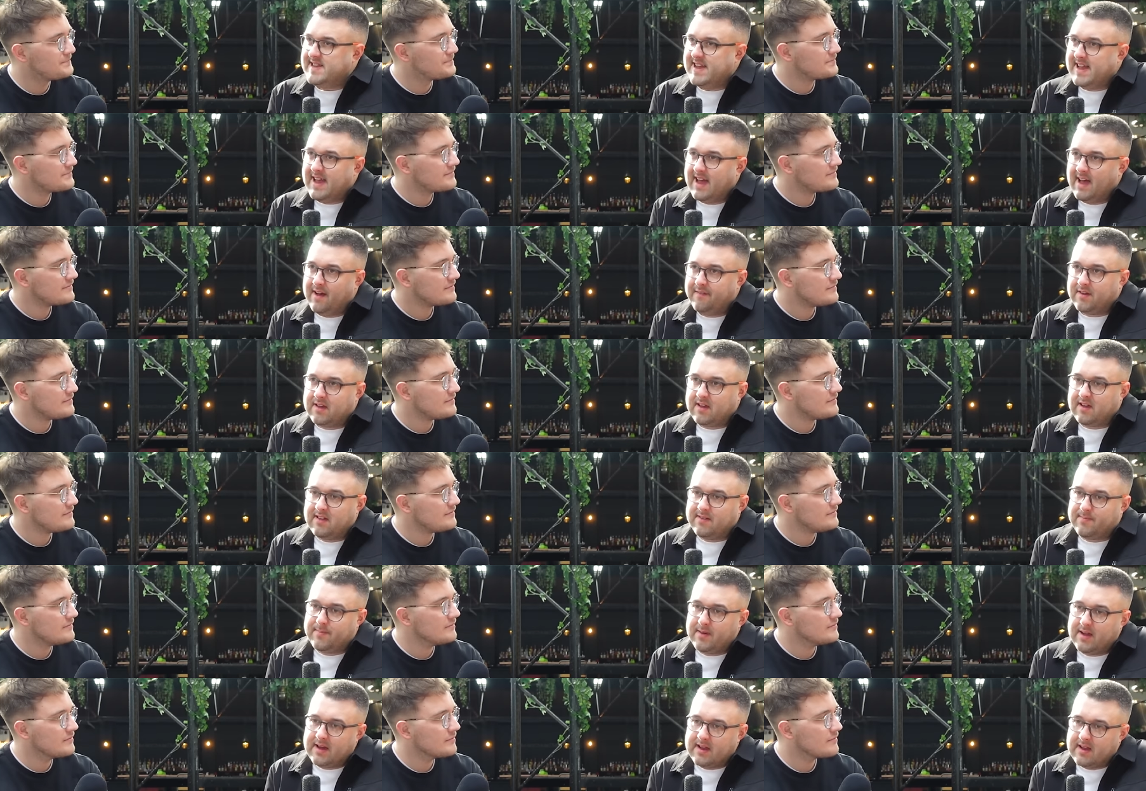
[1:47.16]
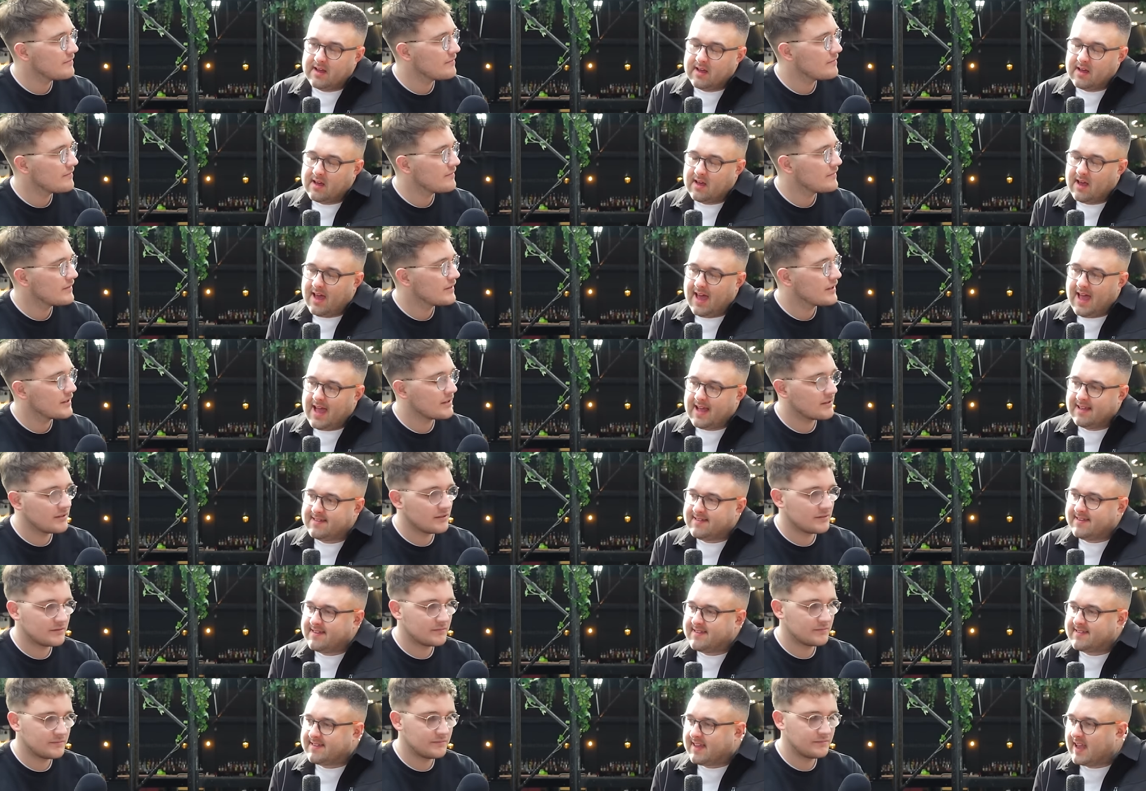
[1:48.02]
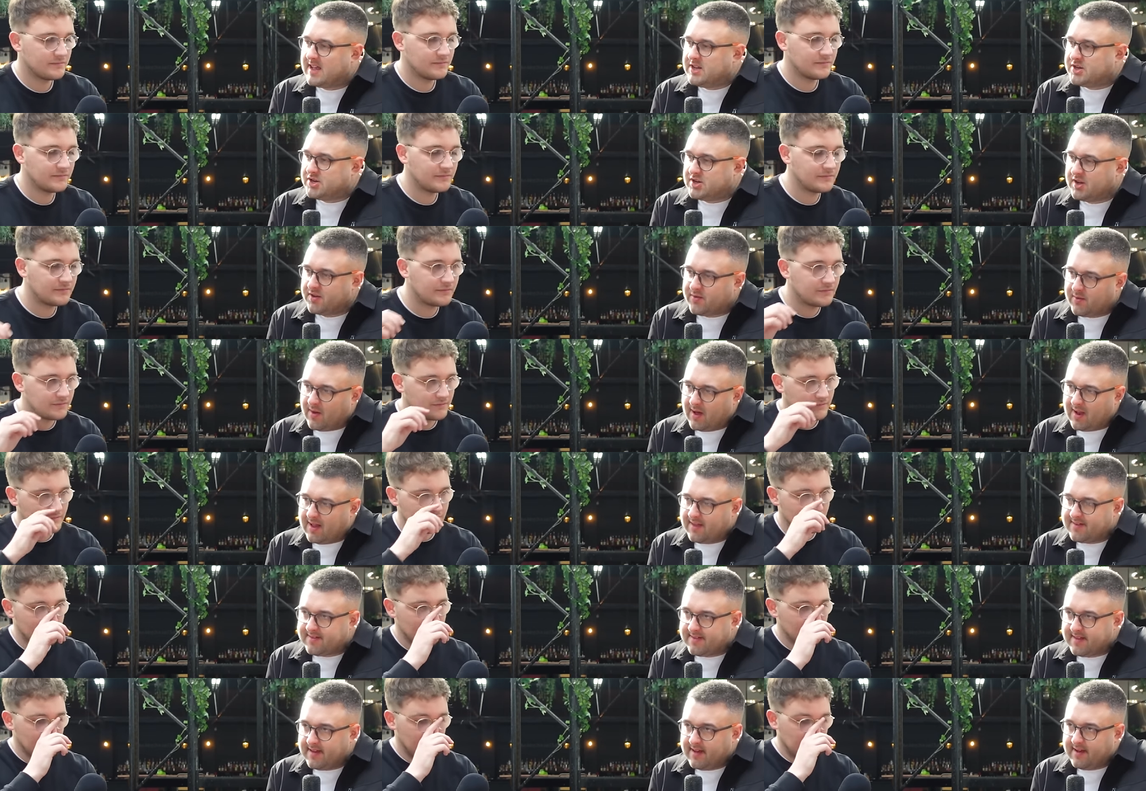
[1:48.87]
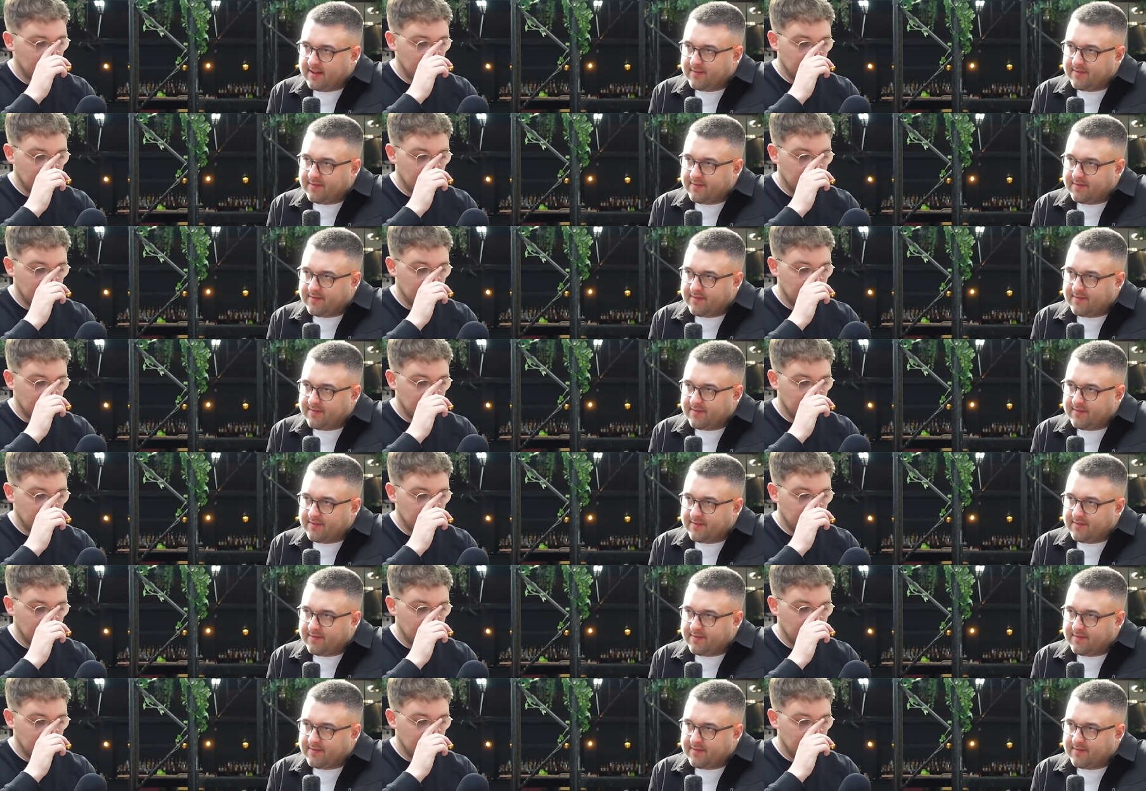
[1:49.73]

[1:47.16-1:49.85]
Speaker 1: Yeah, I think it's been a, a hectic schedule as well, hasn't it?